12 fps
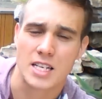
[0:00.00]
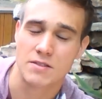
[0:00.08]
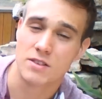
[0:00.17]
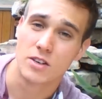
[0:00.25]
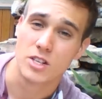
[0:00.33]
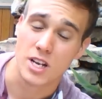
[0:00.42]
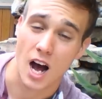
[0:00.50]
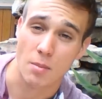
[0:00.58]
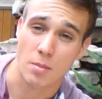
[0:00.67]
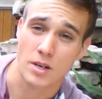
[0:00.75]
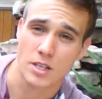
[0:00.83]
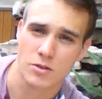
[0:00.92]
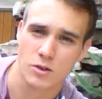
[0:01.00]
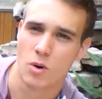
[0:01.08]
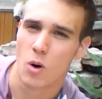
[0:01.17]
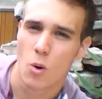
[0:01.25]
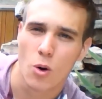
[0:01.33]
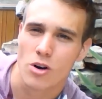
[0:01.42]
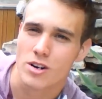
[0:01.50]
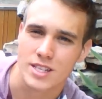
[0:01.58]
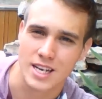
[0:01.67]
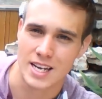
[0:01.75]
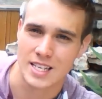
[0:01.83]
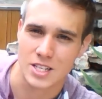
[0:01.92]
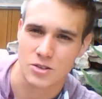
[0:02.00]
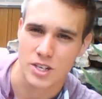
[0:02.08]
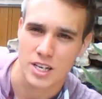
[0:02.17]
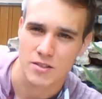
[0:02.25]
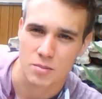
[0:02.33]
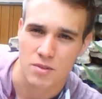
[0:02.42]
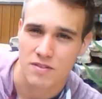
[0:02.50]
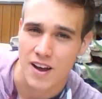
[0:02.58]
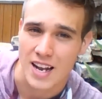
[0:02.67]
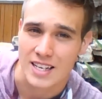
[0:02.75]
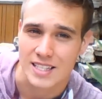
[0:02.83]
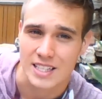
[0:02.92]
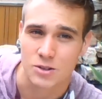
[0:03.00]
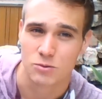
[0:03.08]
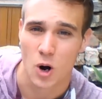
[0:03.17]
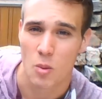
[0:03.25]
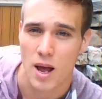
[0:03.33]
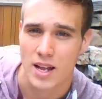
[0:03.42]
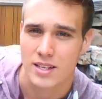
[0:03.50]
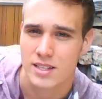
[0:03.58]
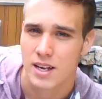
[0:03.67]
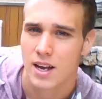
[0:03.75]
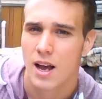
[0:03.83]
of diverse topics, from horror to history, from fantasy to romance.